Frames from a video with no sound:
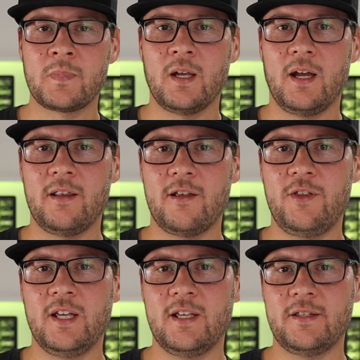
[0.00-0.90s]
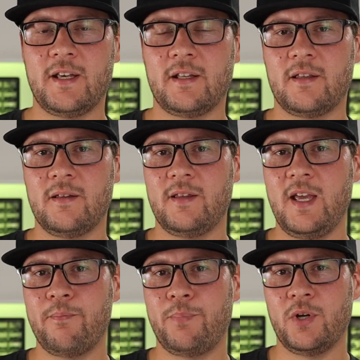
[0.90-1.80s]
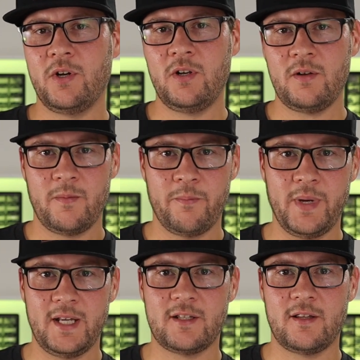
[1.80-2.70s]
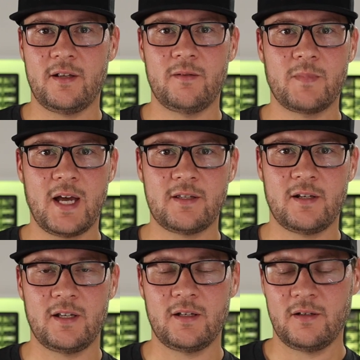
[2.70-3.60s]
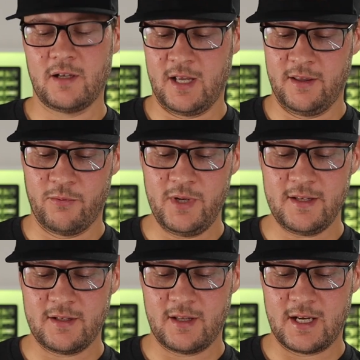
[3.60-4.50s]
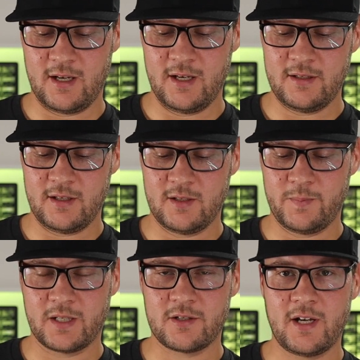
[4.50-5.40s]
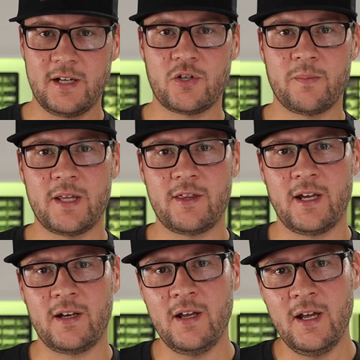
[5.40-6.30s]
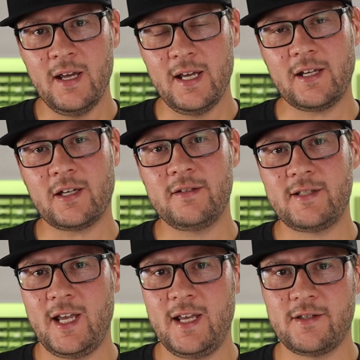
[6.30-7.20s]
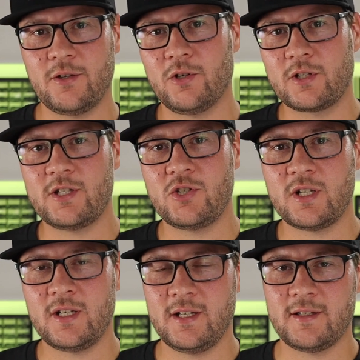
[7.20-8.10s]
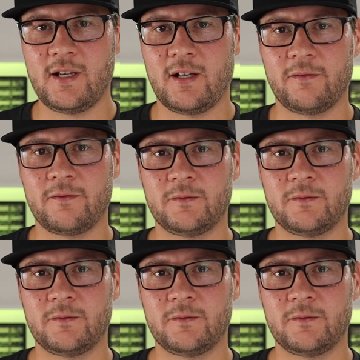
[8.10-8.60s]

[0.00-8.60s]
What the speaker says: And the thing is that they burn better than gasoline. And the reason that is because nitromethane, it contains oxygen in itself.